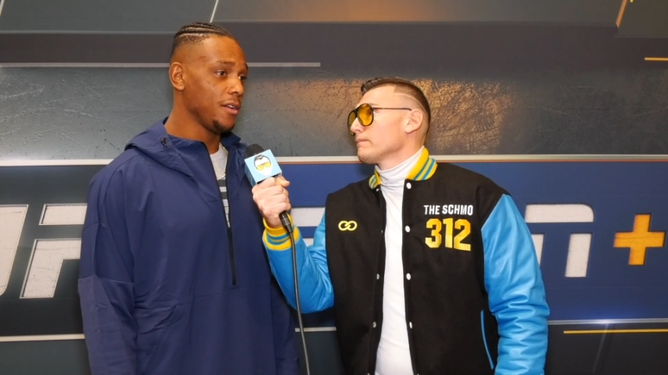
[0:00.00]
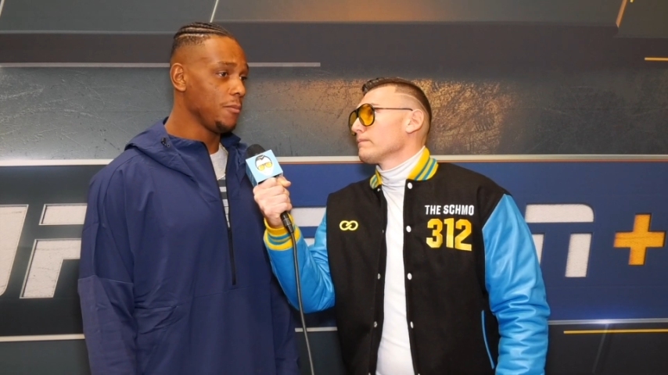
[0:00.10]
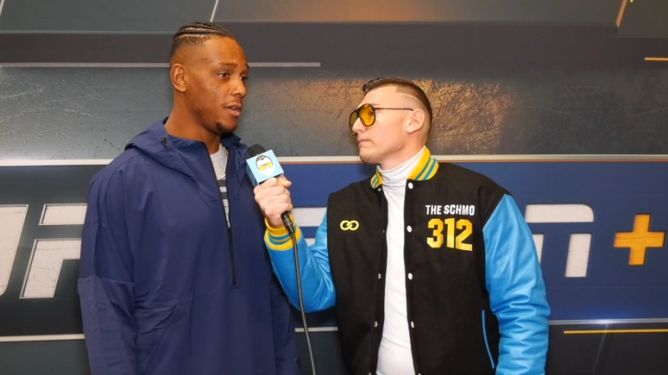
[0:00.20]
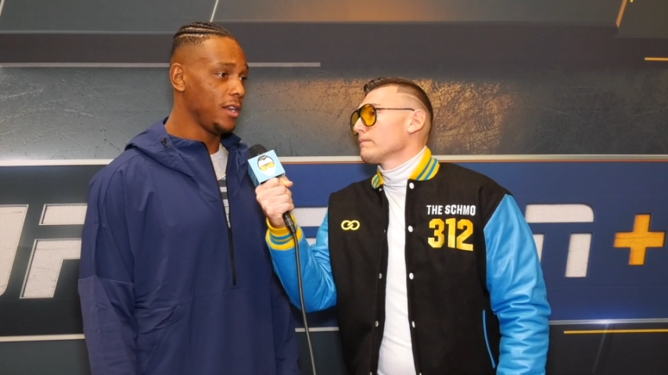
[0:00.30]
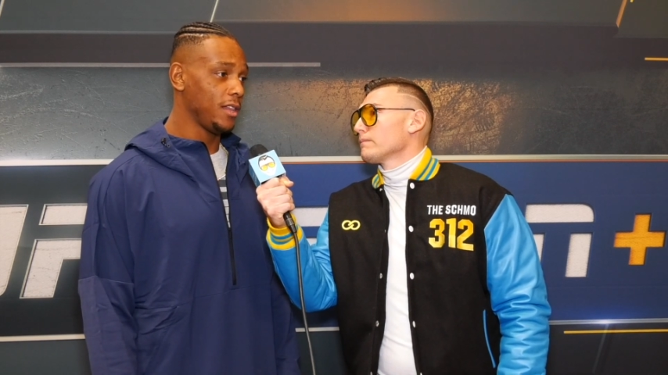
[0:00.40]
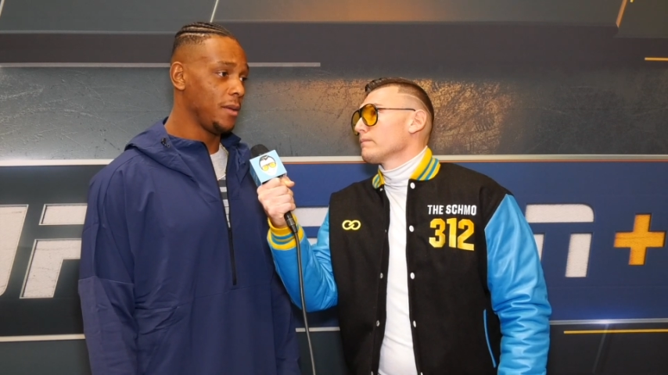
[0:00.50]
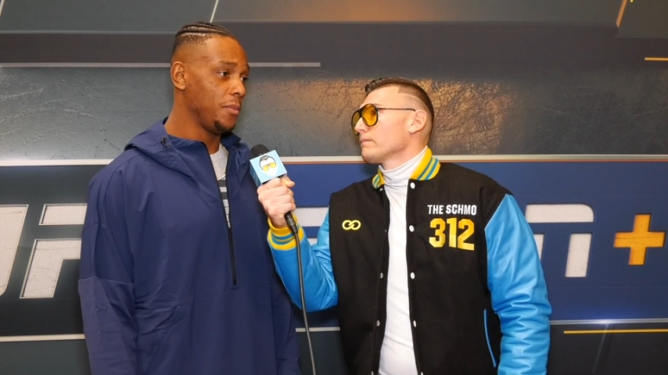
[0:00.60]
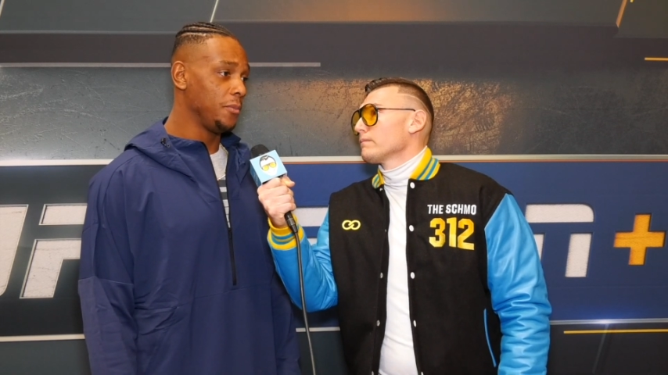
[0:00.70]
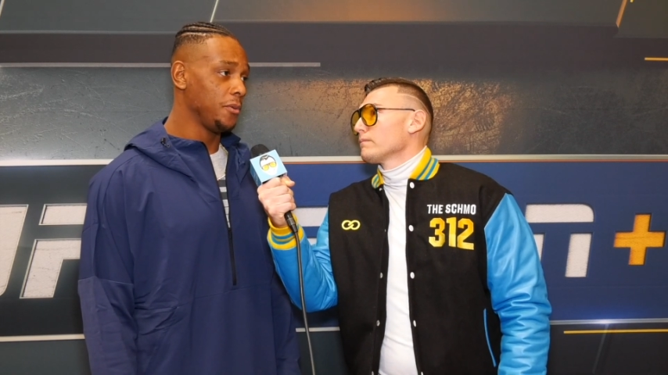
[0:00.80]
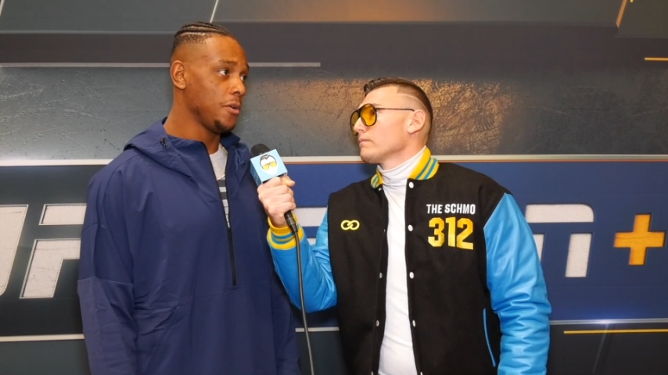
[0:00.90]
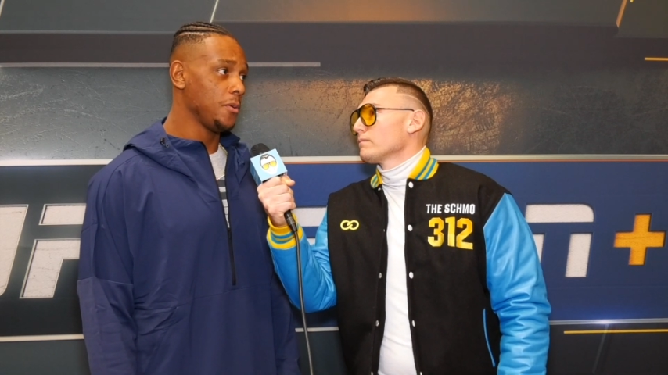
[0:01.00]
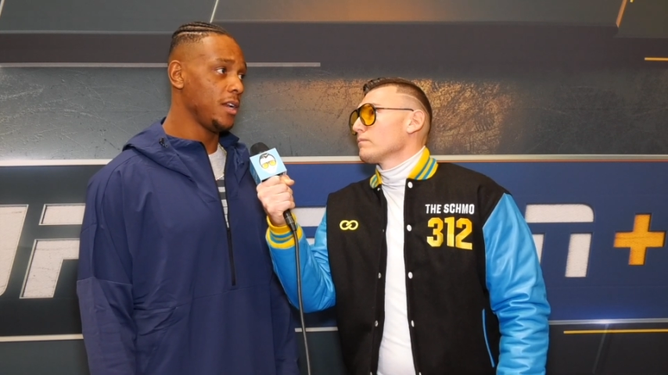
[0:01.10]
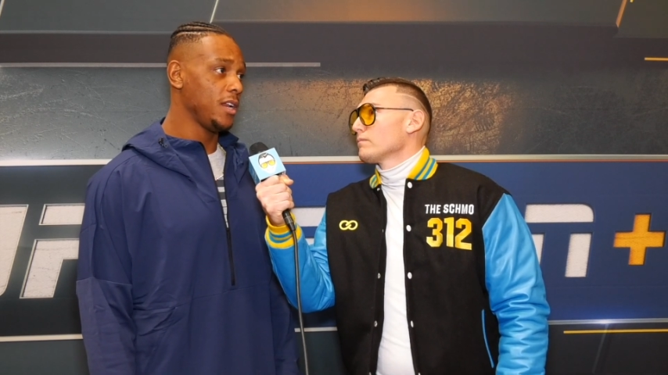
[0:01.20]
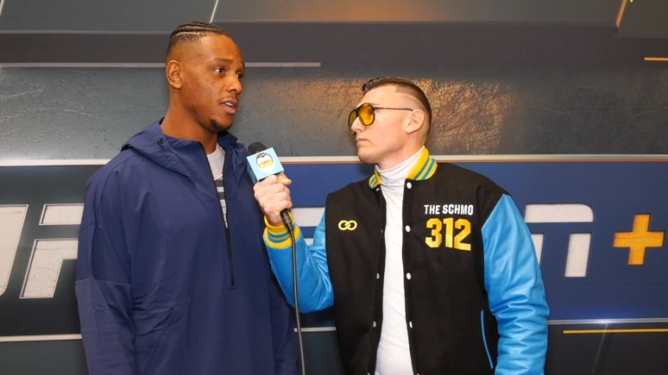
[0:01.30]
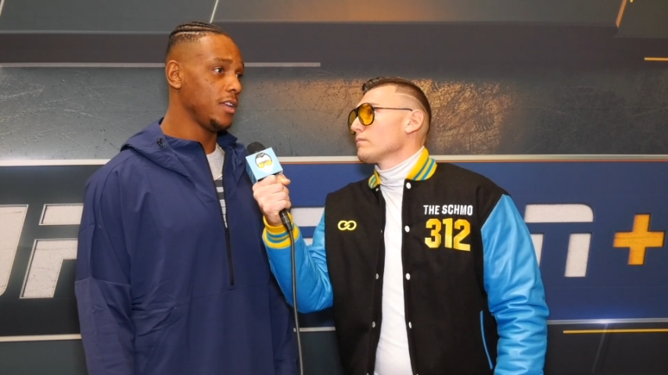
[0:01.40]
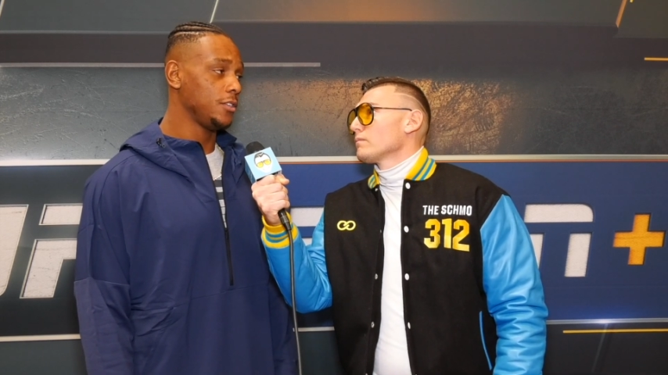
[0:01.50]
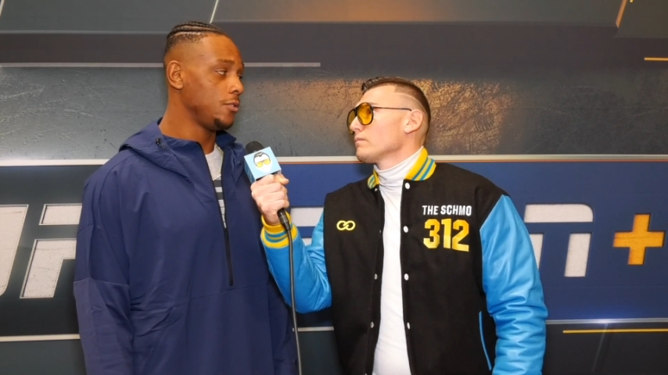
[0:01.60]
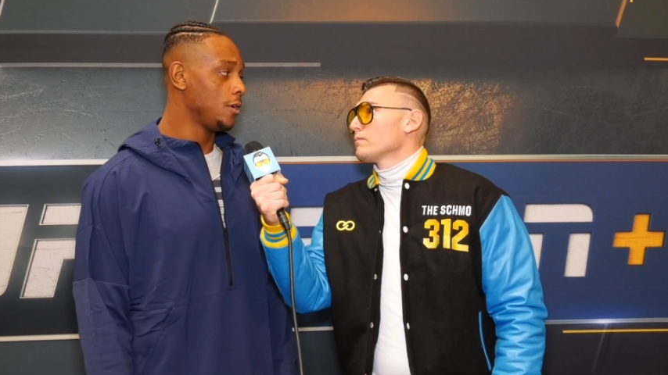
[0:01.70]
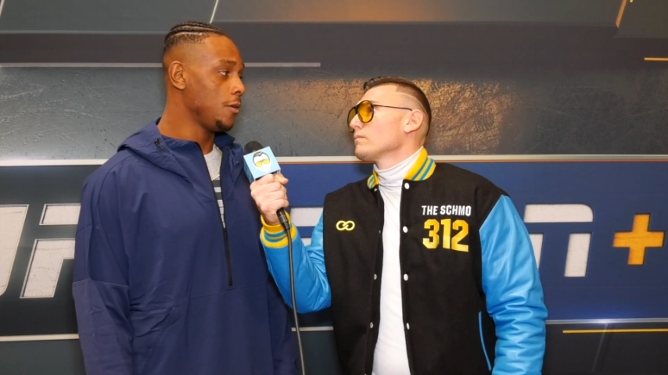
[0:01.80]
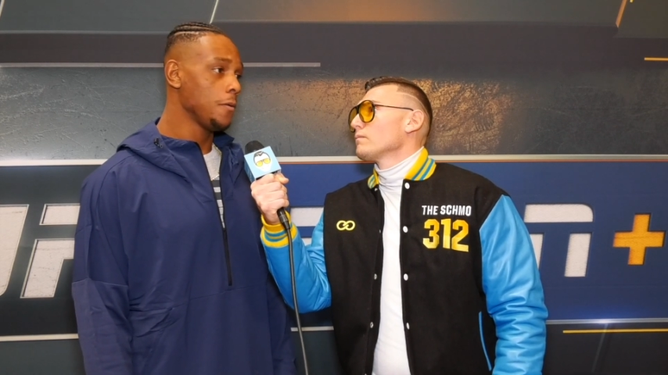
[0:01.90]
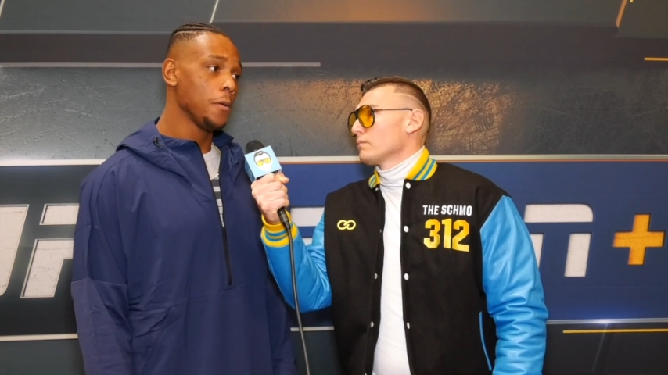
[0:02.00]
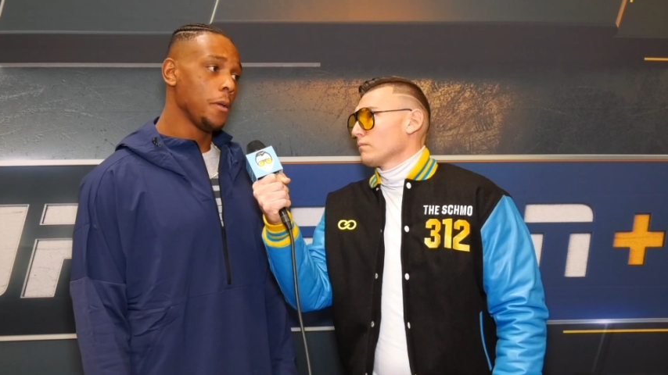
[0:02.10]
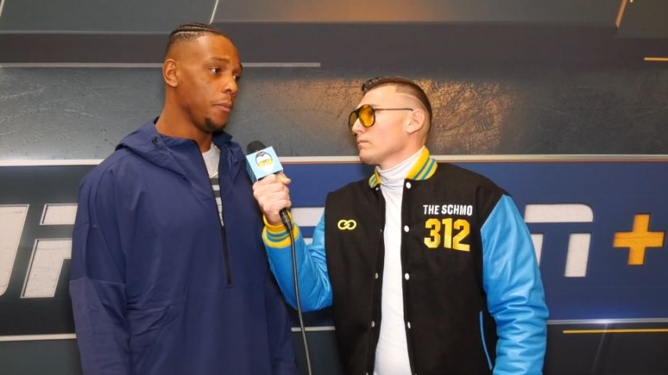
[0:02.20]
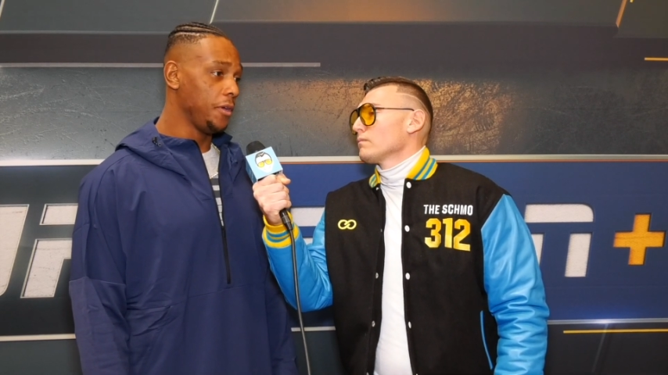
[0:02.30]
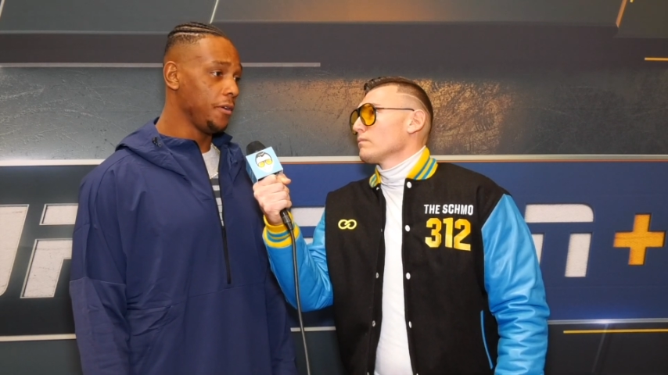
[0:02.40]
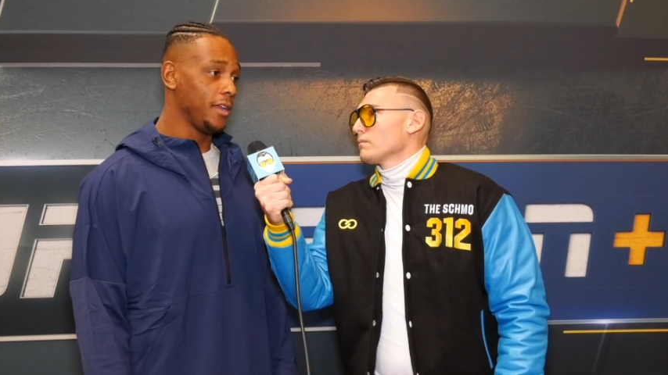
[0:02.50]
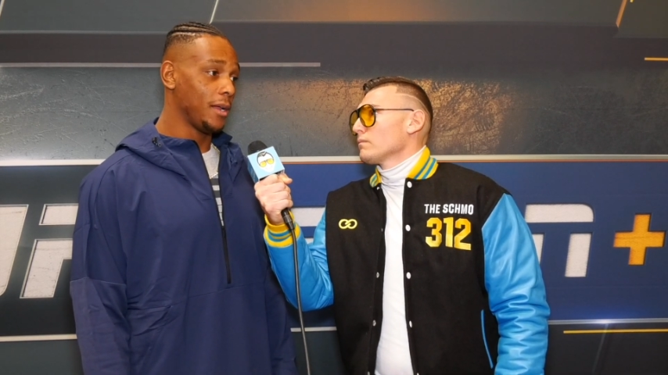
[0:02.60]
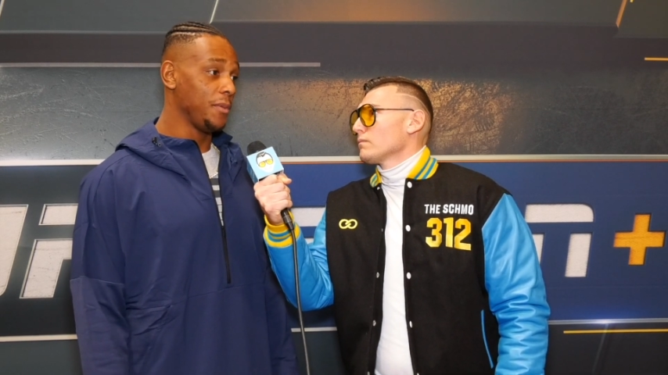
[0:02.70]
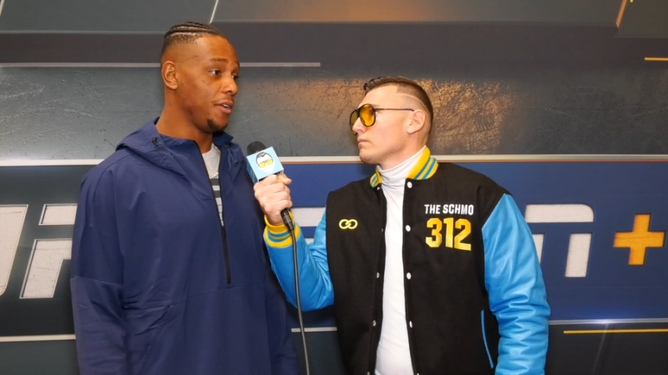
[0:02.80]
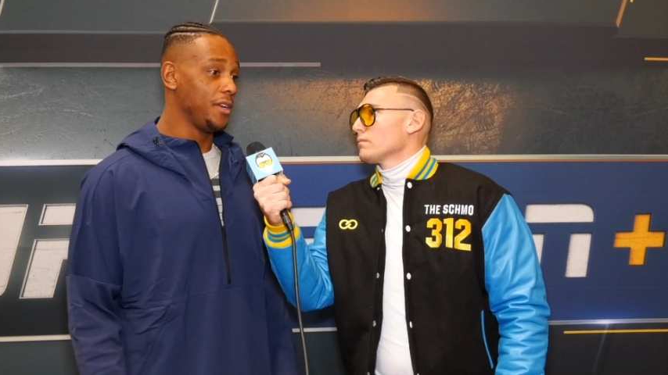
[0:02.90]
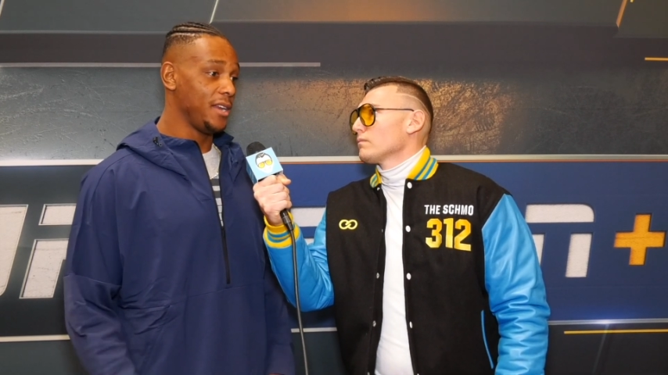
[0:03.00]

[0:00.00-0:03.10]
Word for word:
Speaker 1: I'm ready to let people know what it is. You know, period. I'm here to